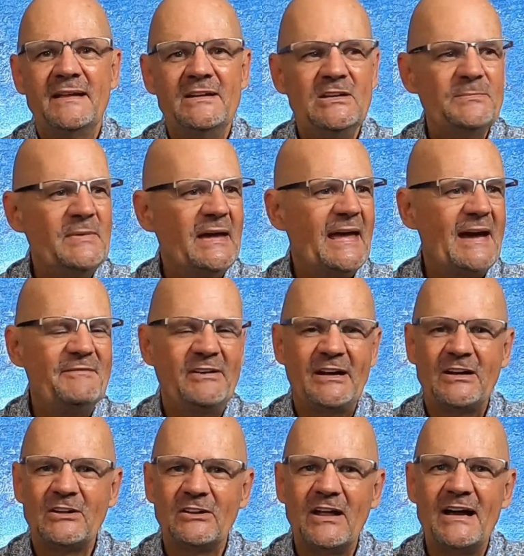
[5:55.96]
that you may have
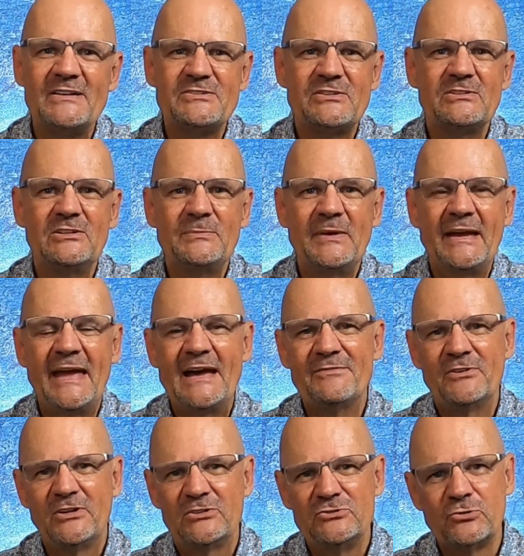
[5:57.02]
in a closet, you may
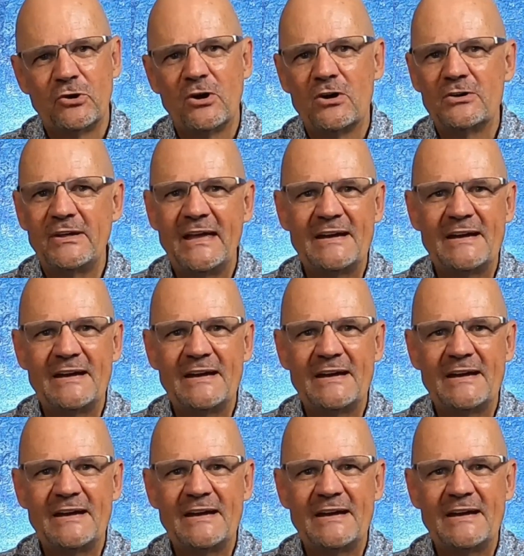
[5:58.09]
have in a drawer,